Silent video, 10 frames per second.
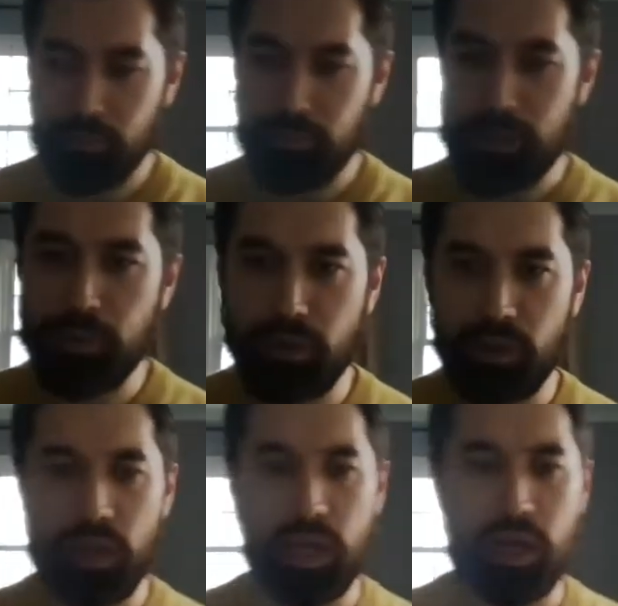
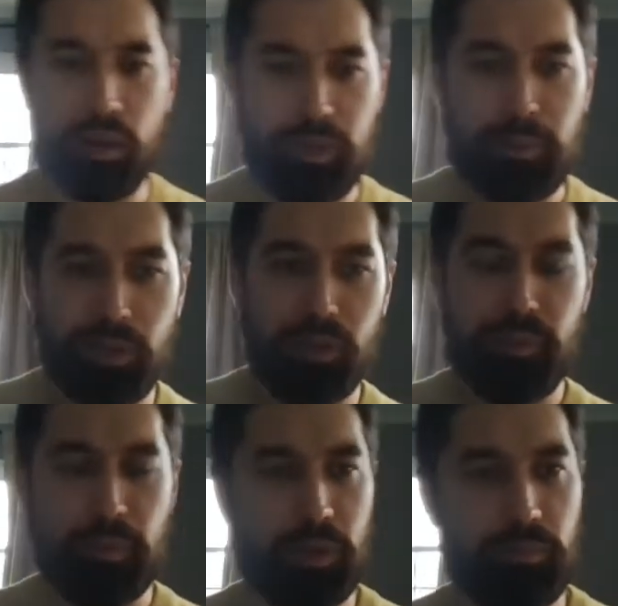people
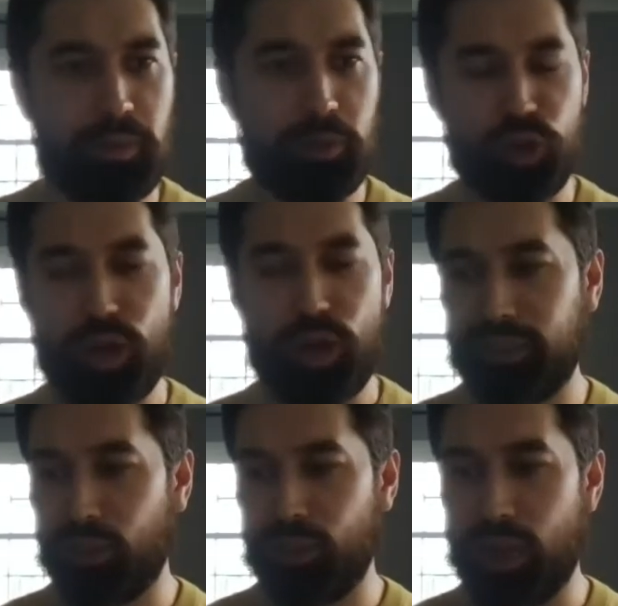try
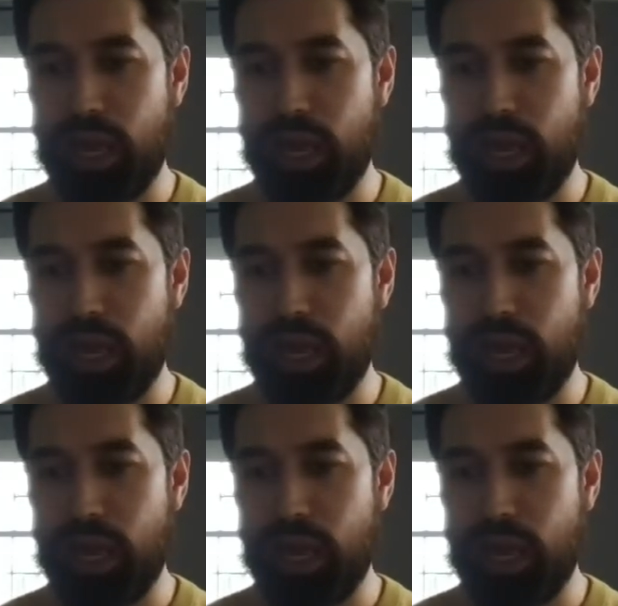to